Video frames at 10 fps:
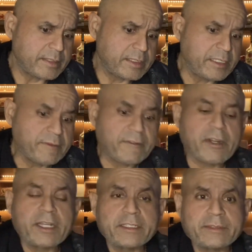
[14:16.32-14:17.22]

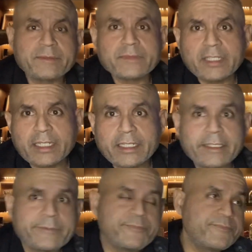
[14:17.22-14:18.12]
different,
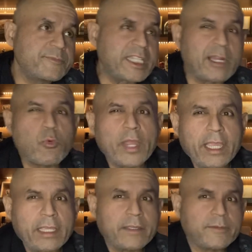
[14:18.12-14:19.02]
in a
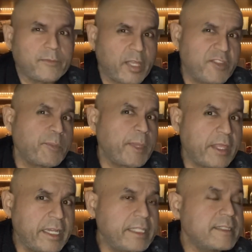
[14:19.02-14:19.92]
way,
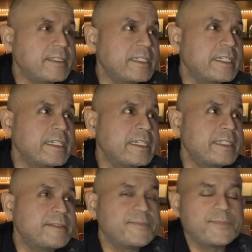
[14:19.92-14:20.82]
expedite
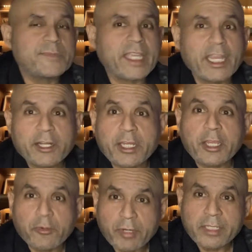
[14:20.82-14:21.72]
air
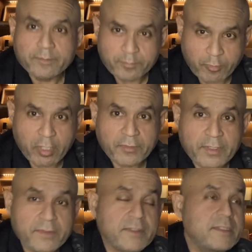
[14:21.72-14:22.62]
curing
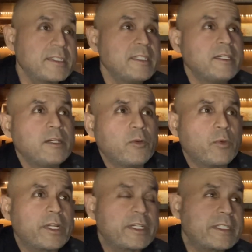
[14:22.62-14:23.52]
process,
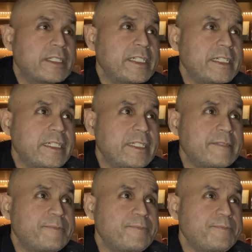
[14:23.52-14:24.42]
where
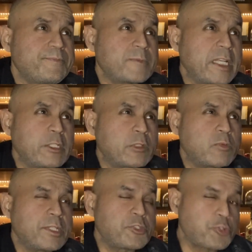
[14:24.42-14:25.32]
I'm not
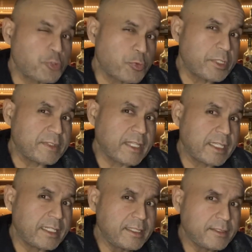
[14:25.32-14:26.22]
quite sure
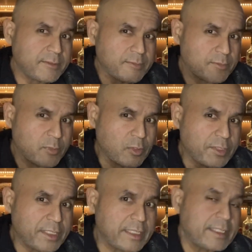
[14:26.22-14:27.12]
exactly all
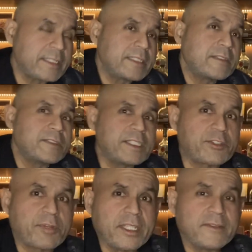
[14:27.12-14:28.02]
the
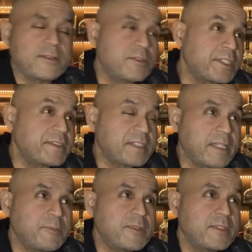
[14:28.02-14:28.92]
tricks, all the
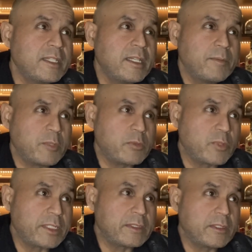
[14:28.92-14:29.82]
steps, but
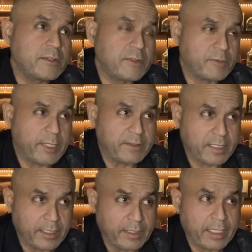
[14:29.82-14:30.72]
what it does is
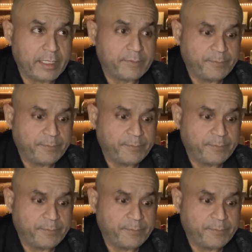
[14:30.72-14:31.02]
basically that